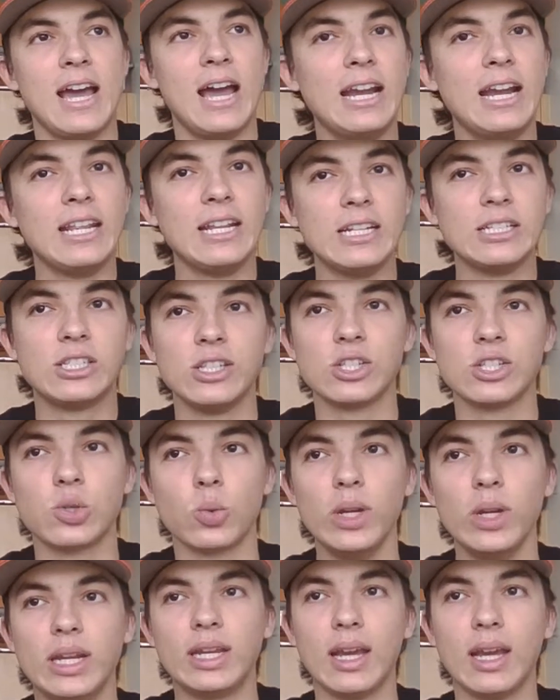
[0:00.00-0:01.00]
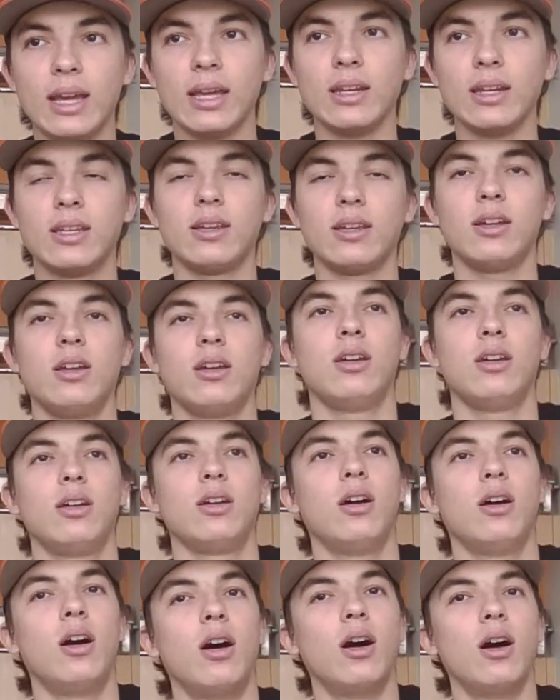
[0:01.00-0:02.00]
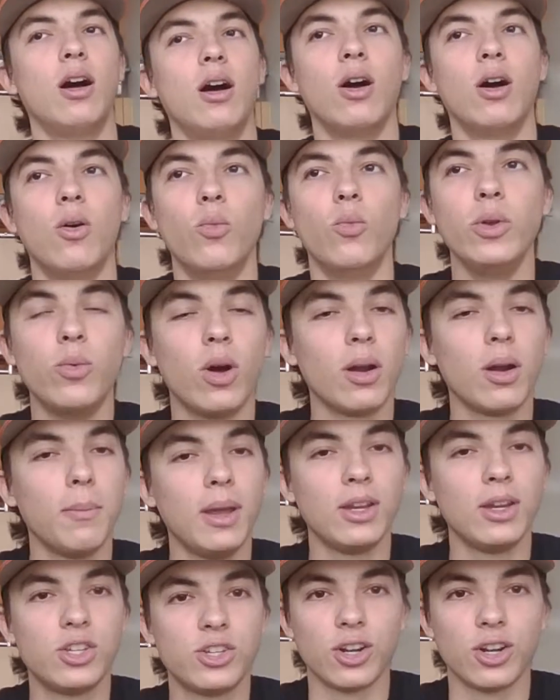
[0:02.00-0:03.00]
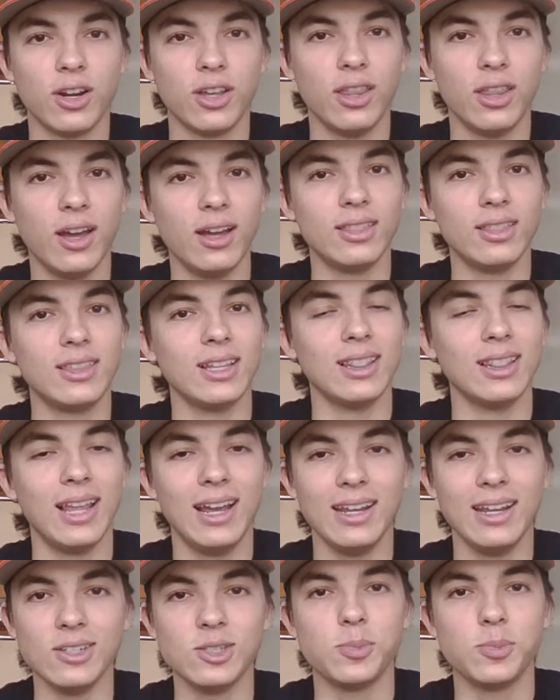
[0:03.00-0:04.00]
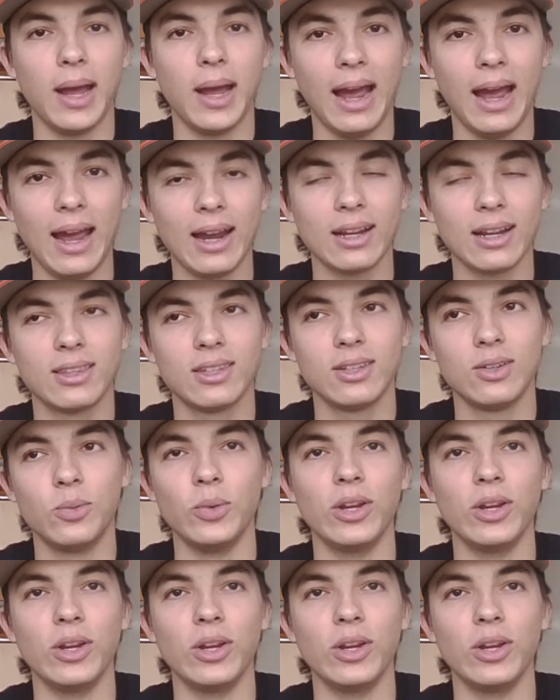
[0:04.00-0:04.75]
heading into this weekend, we want to make sure that the light is packed.